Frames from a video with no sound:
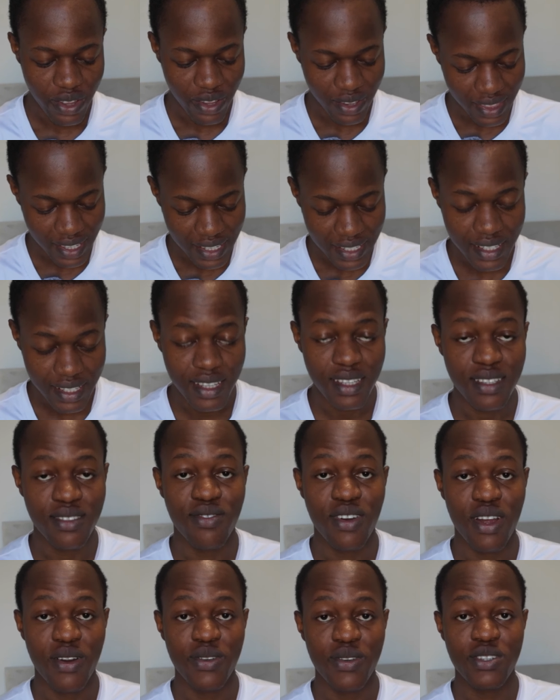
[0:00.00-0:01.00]
This is
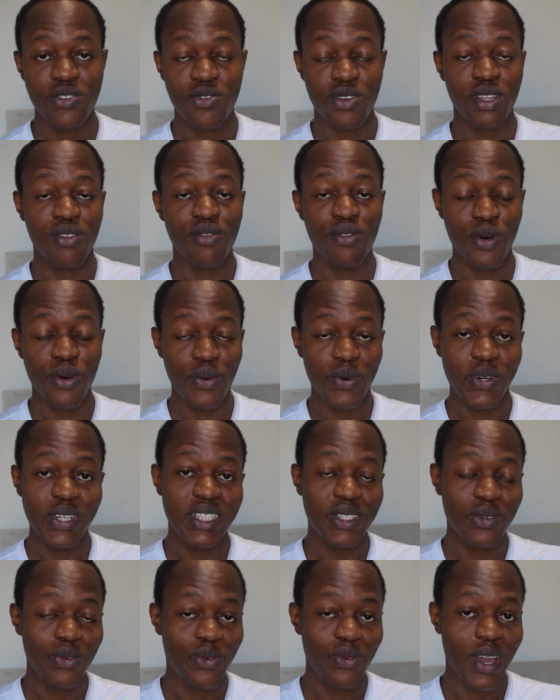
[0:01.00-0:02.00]
very
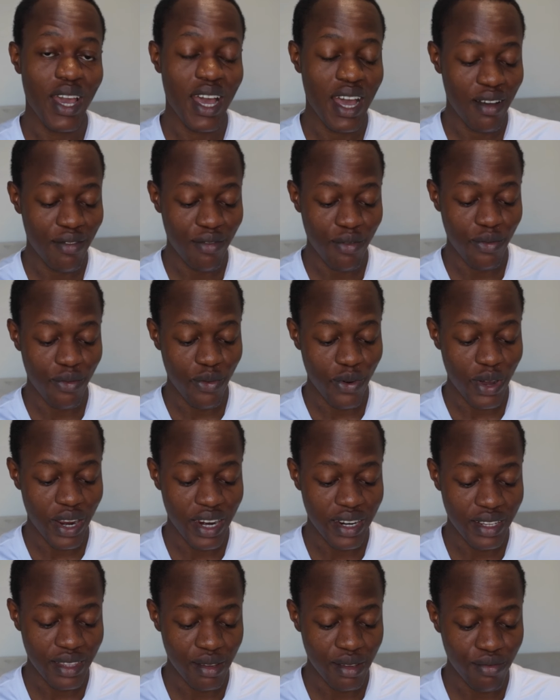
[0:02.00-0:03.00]
straightforward. We have
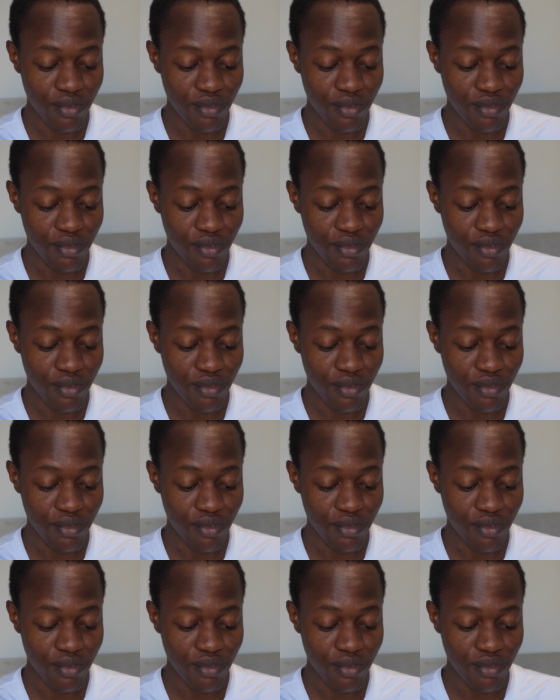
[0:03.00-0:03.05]
where the